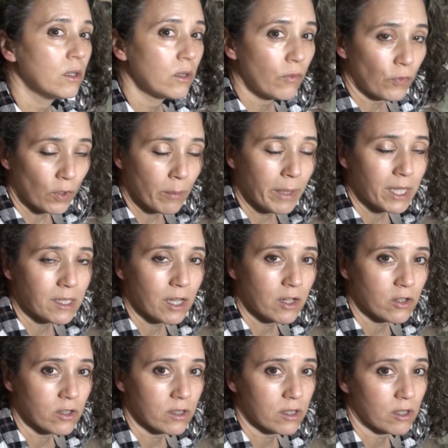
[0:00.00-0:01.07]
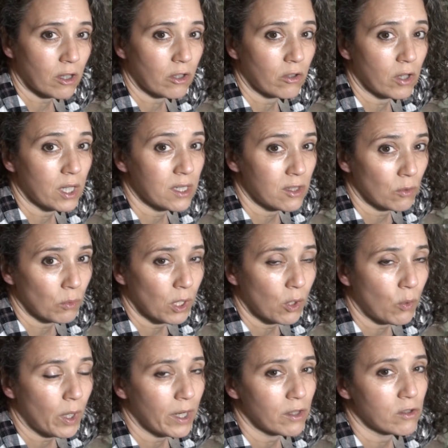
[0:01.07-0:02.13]
fermentation starter is it
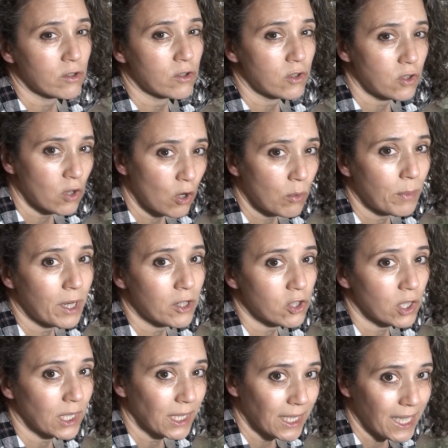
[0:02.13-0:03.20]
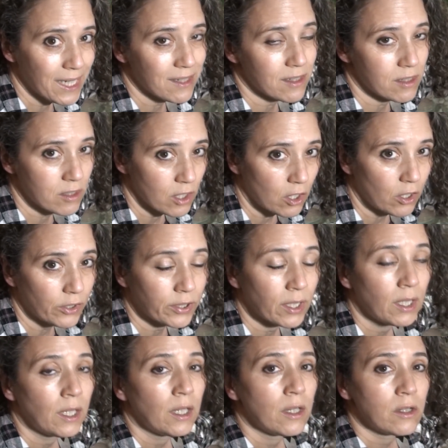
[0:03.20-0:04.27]
requires so much less salt
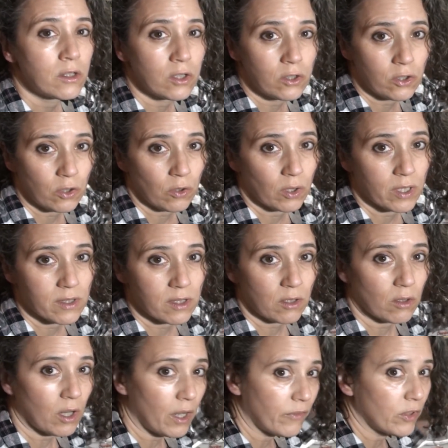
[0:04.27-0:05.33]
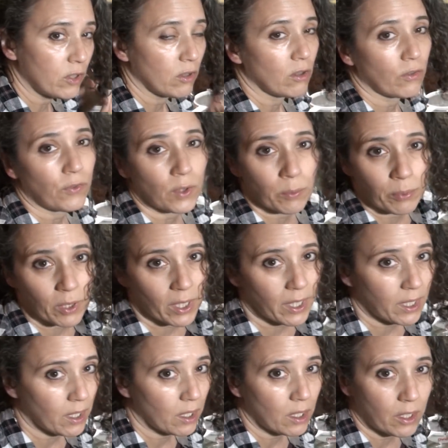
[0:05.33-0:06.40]
to do because you don't have to do the full
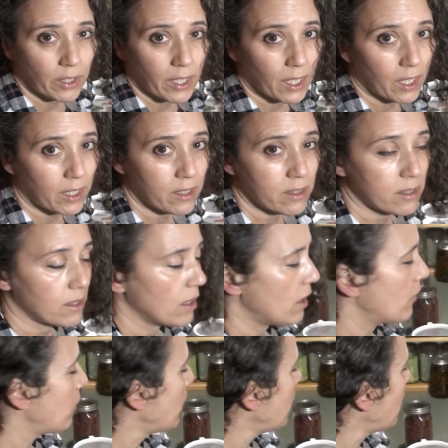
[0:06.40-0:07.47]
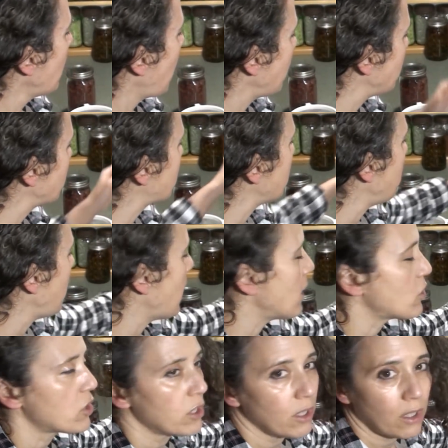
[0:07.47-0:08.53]
brine and all that kind of stuff. I just
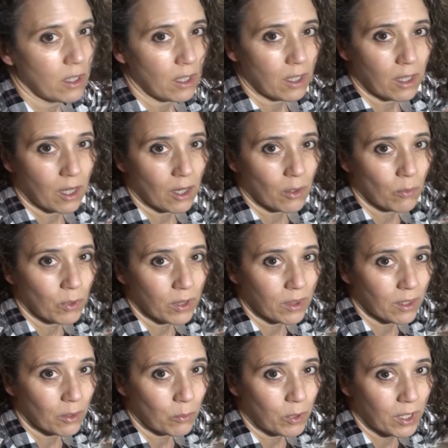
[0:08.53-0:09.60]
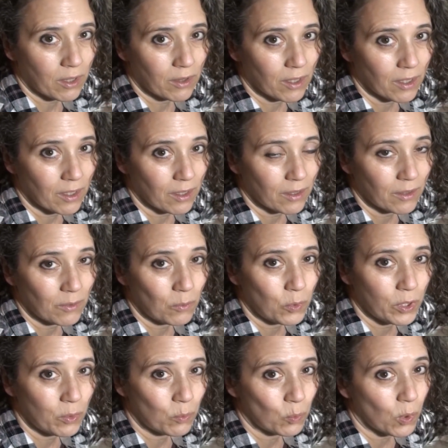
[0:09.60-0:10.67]
mashed it in there with the, one of the
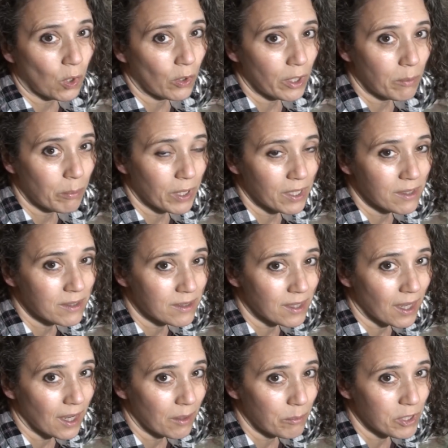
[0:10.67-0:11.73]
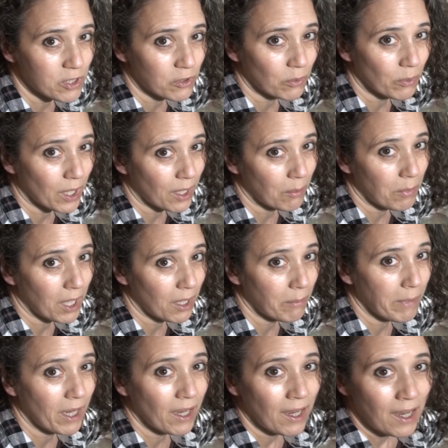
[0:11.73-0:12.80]
wooden rolling pins that Mr. Rain made
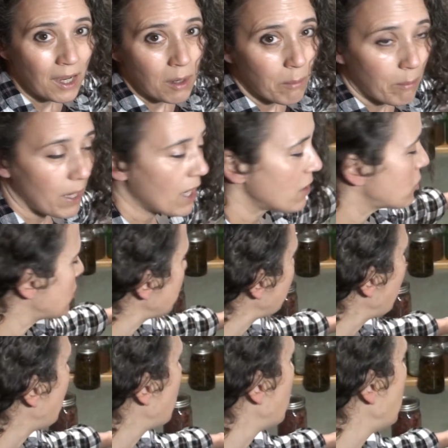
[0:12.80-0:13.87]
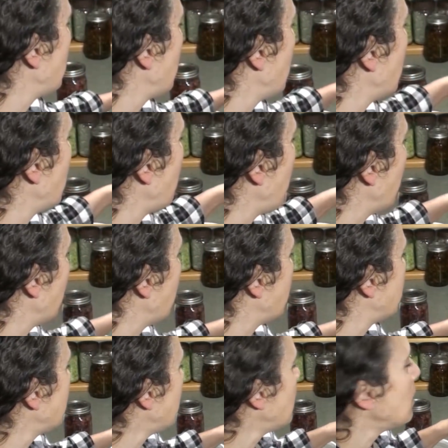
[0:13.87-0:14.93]
me. Mashed it down in there
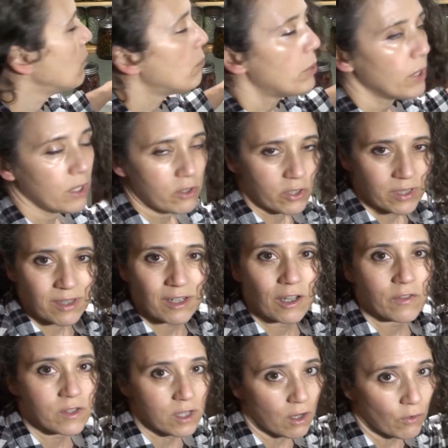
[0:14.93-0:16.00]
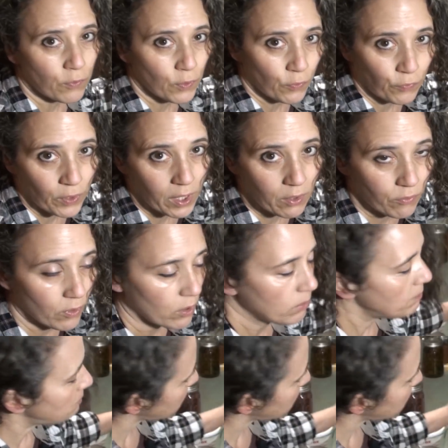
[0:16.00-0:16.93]
and put just enough salt for flavor.